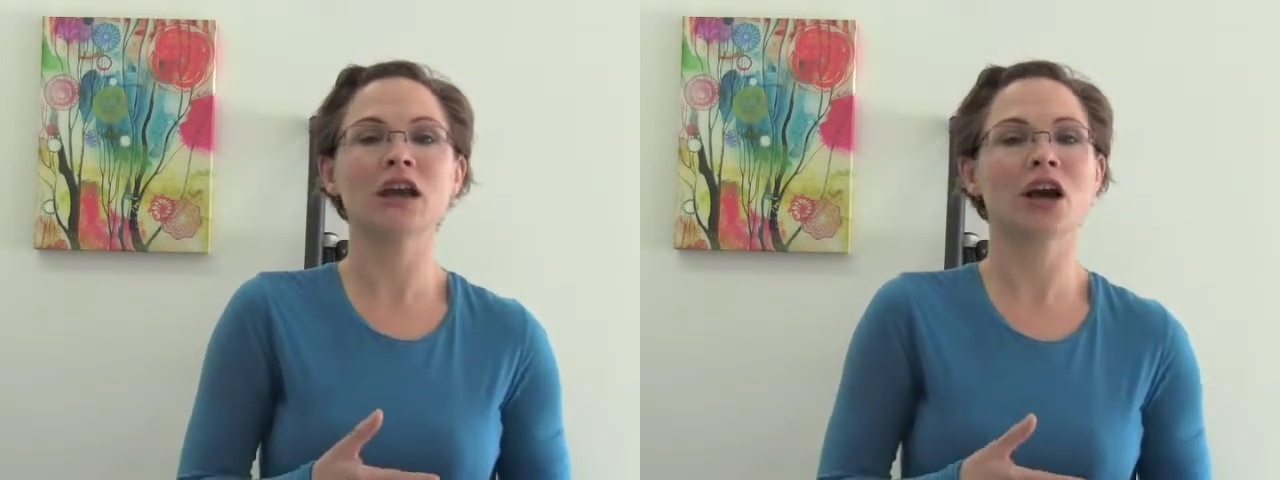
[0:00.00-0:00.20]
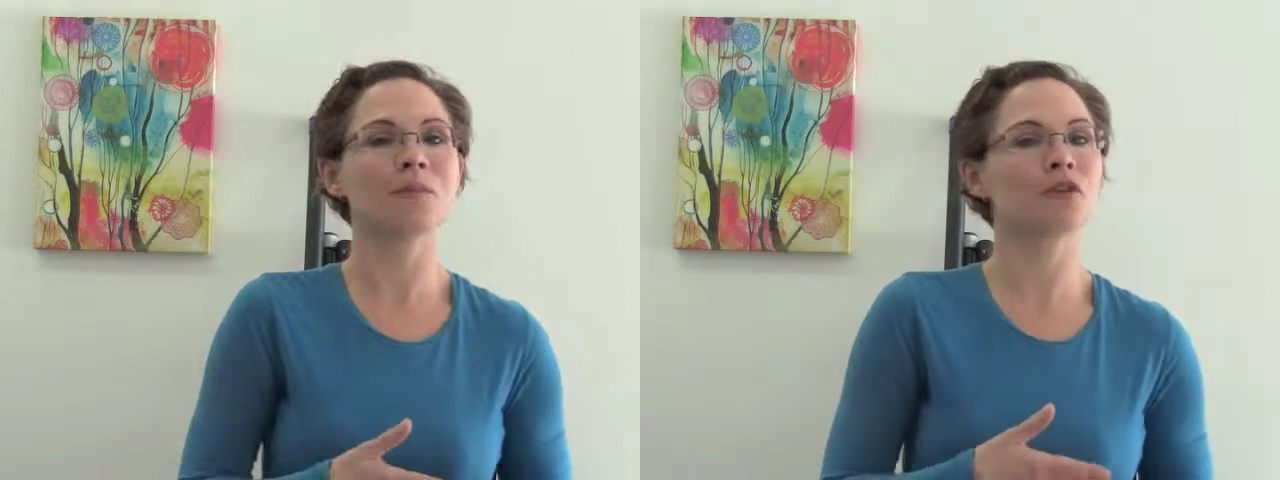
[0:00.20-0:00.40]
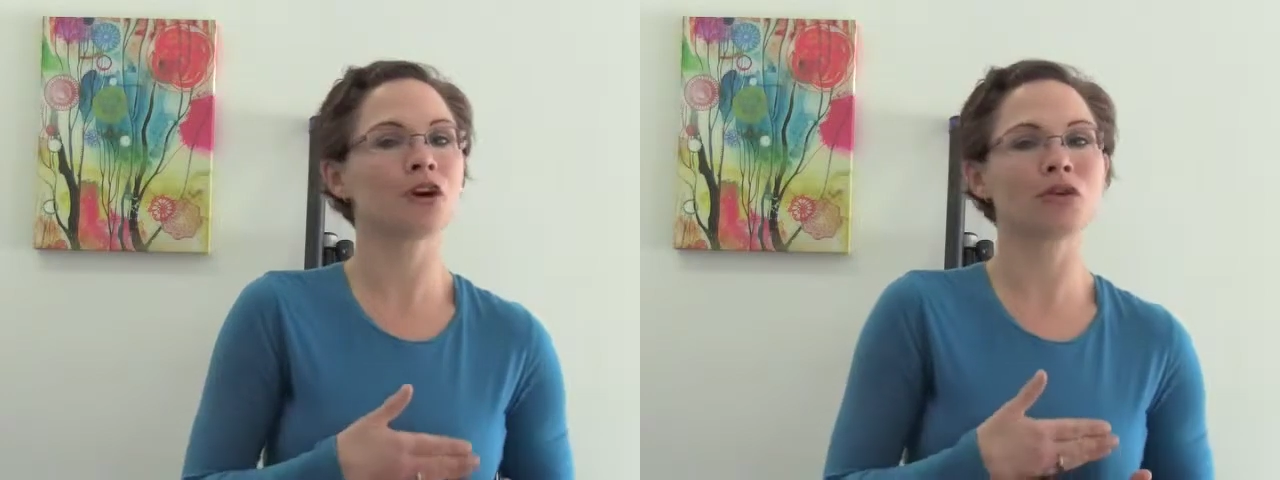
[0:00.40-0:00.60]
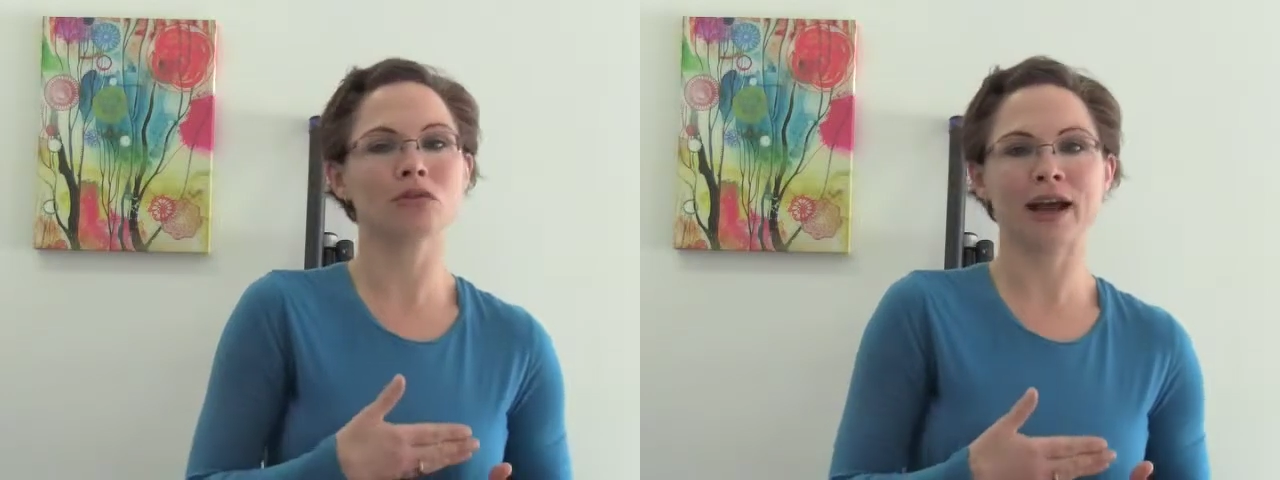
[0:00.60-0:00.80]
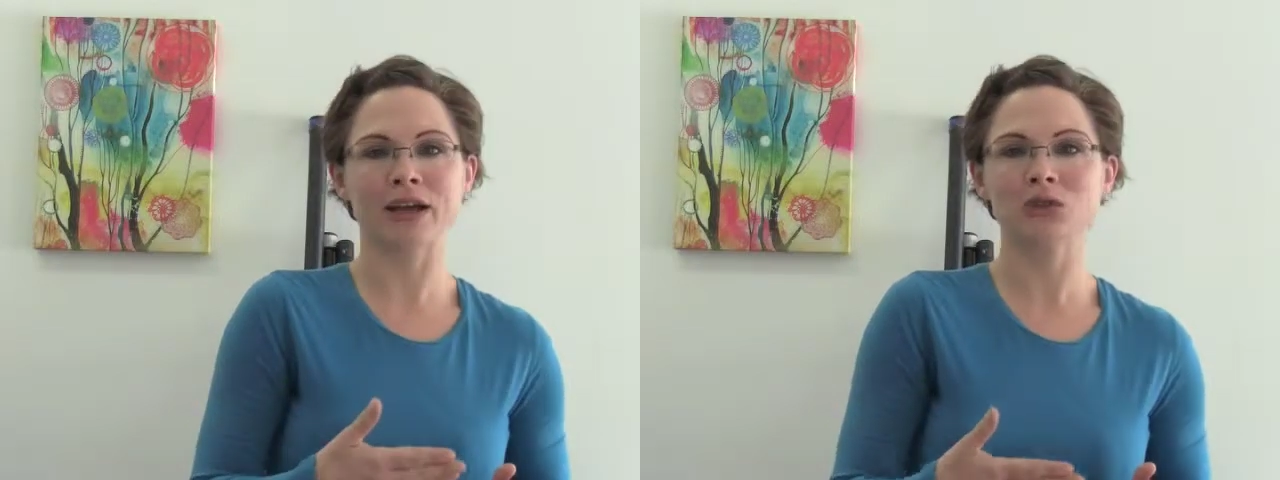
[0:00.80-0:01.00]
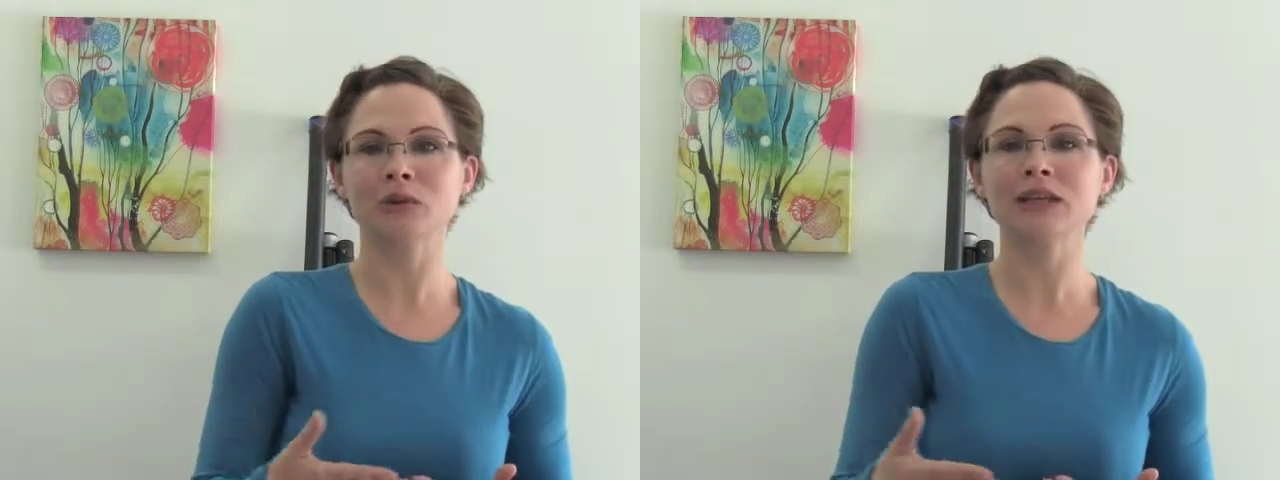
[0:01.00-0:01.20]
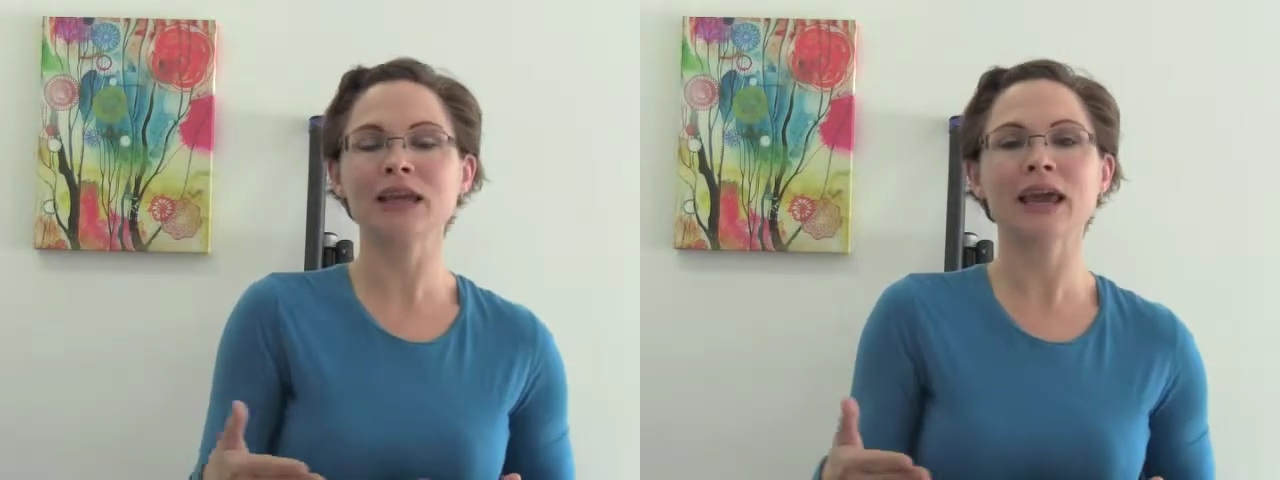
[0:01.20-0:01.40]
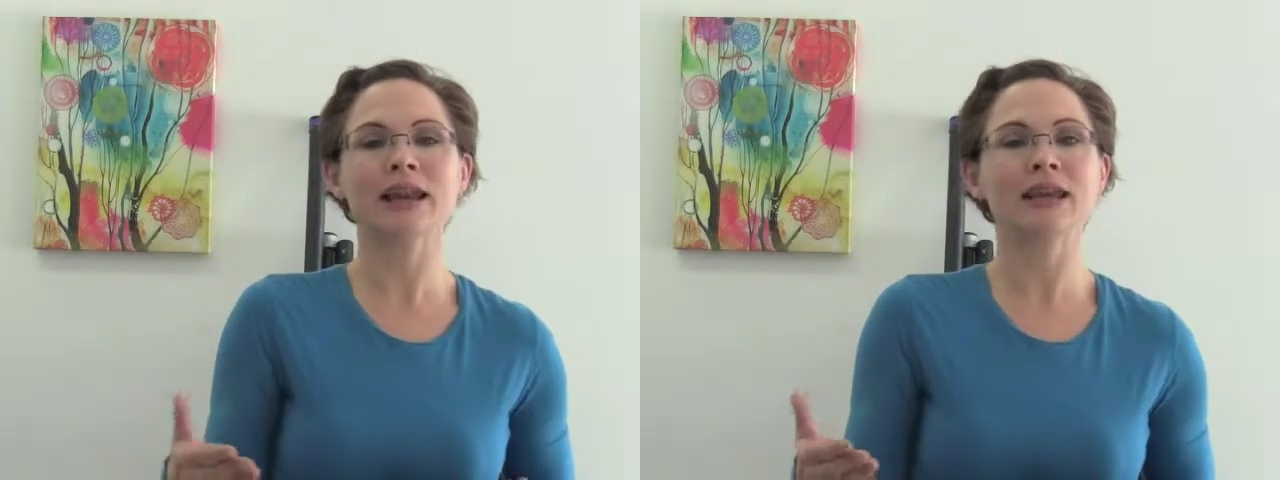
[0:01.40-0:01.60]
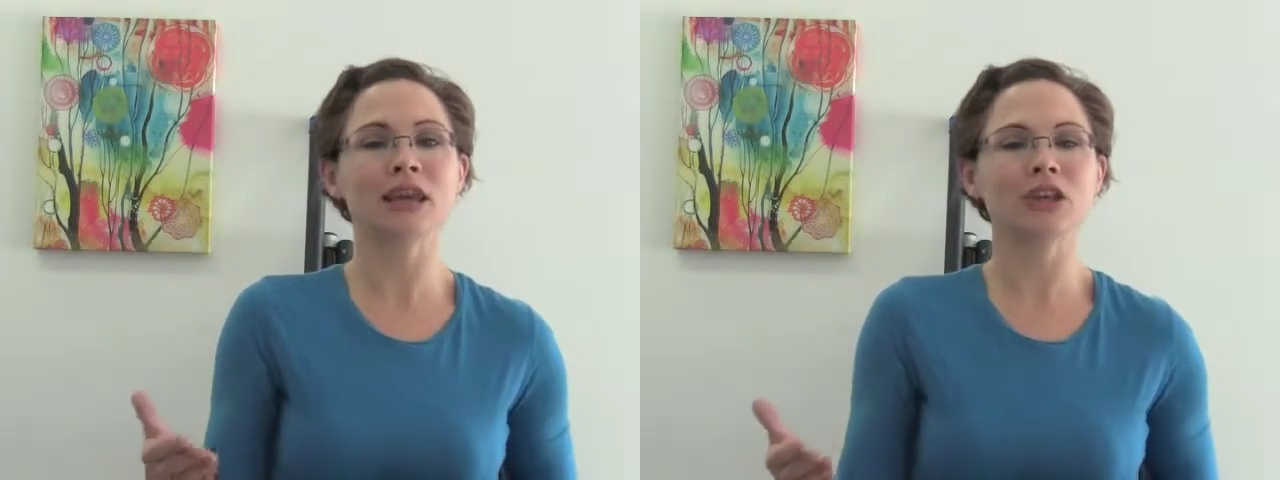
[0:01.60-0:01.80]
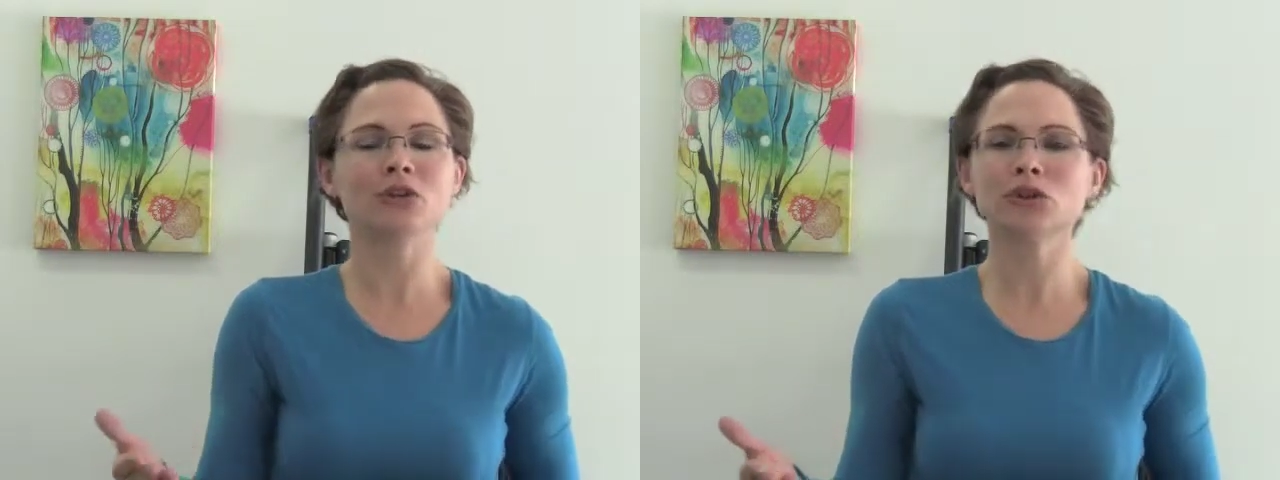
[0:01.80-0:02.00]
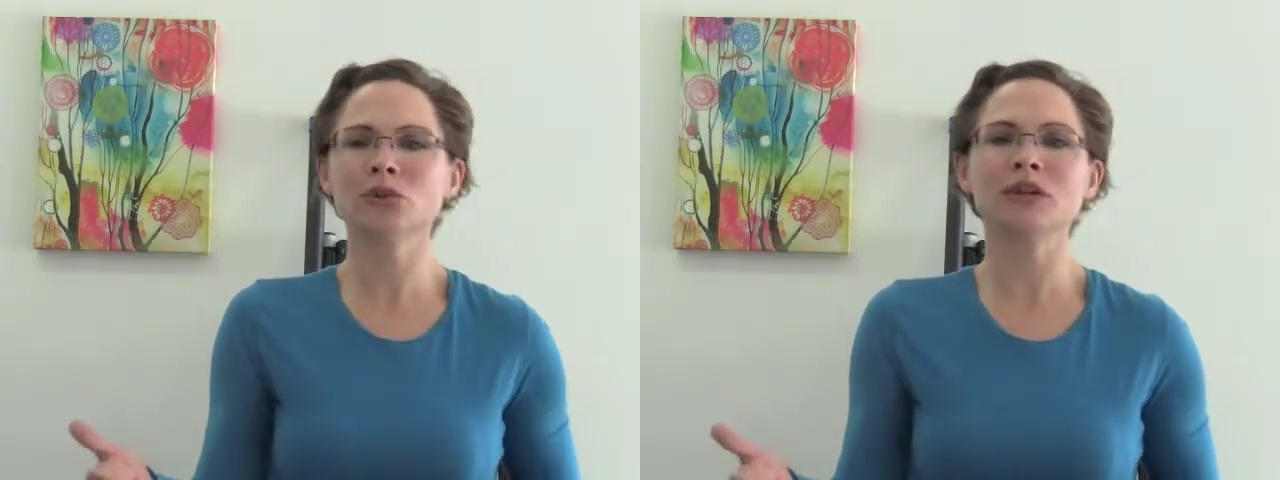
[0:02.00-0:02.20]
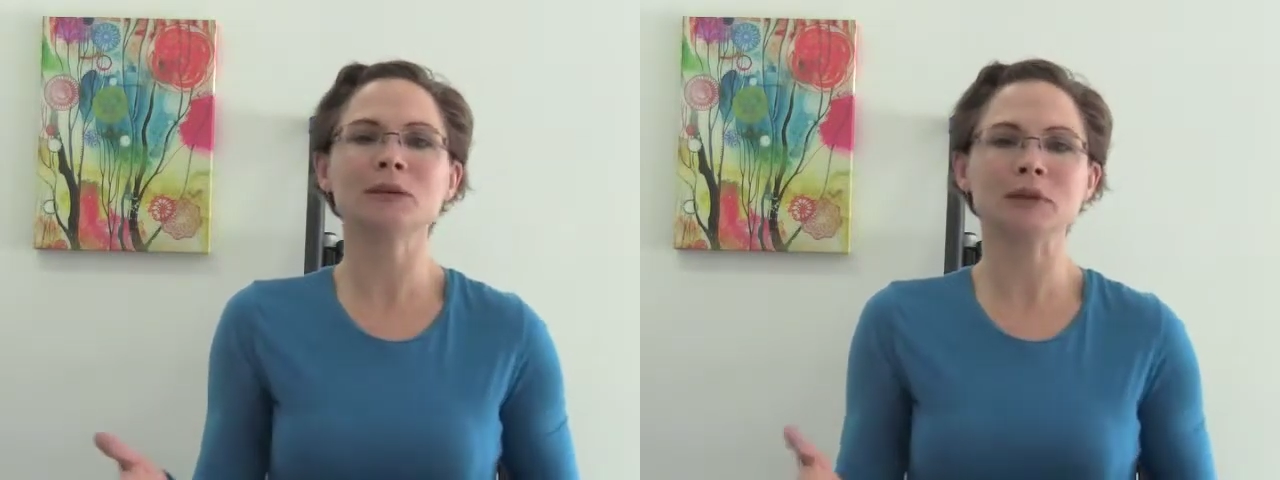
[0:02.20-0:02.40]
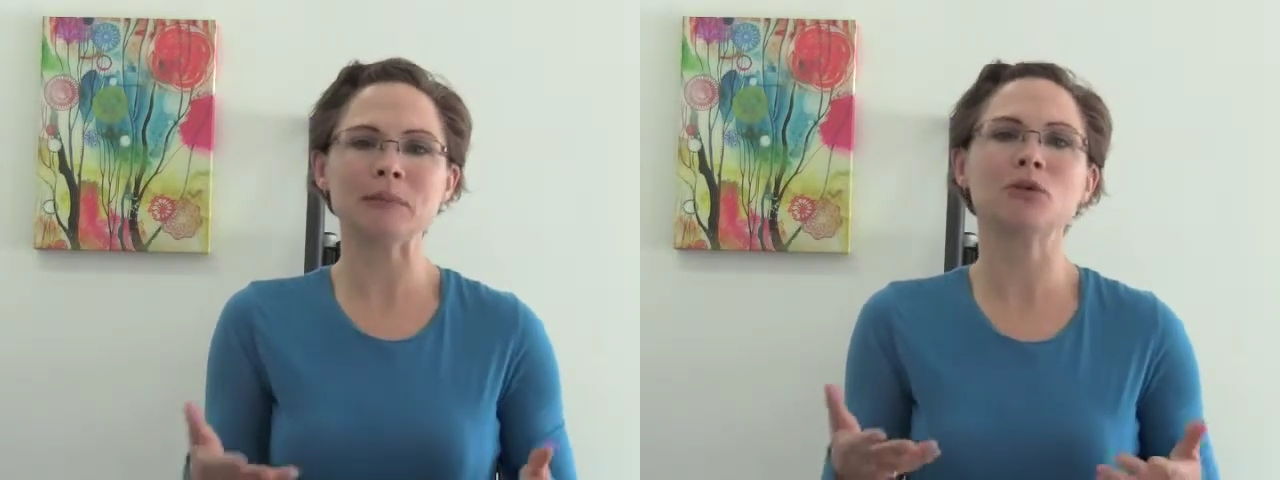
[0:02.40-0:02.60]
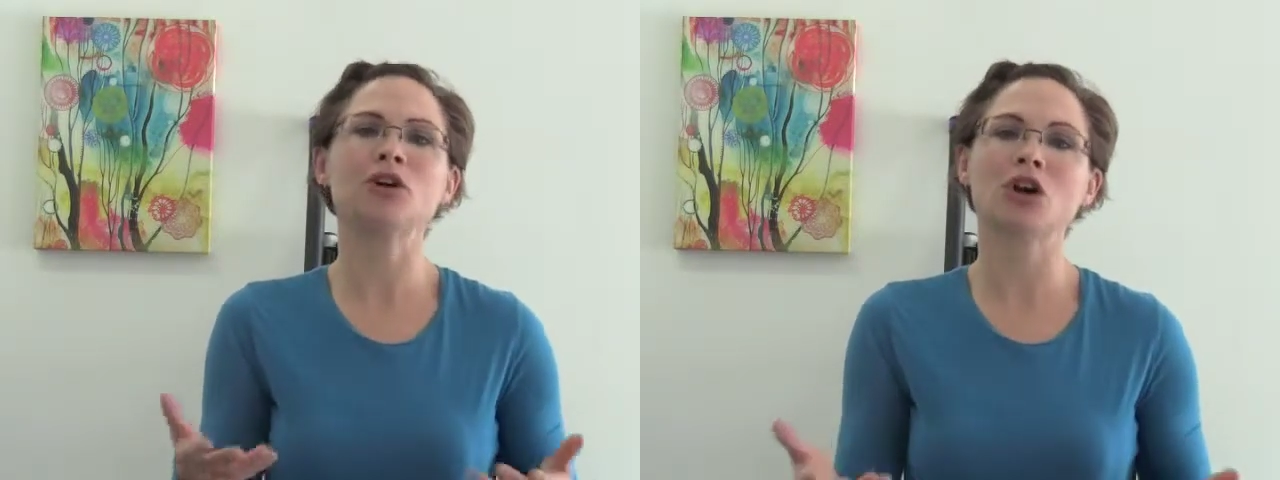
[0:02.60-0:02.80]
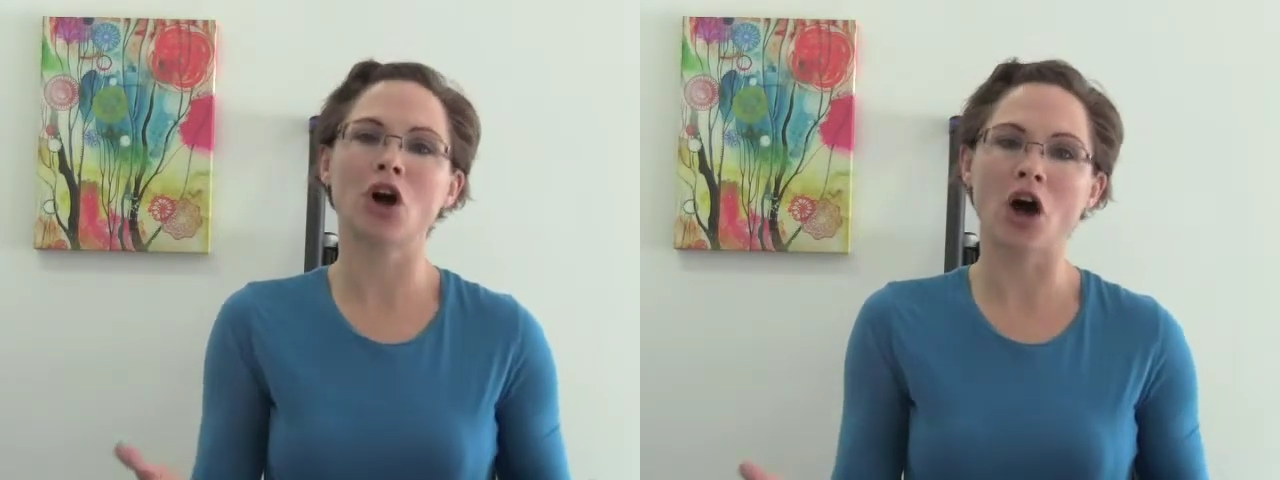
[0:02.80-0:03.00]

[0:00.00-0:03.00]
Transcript: comes on gradually and it can usually be put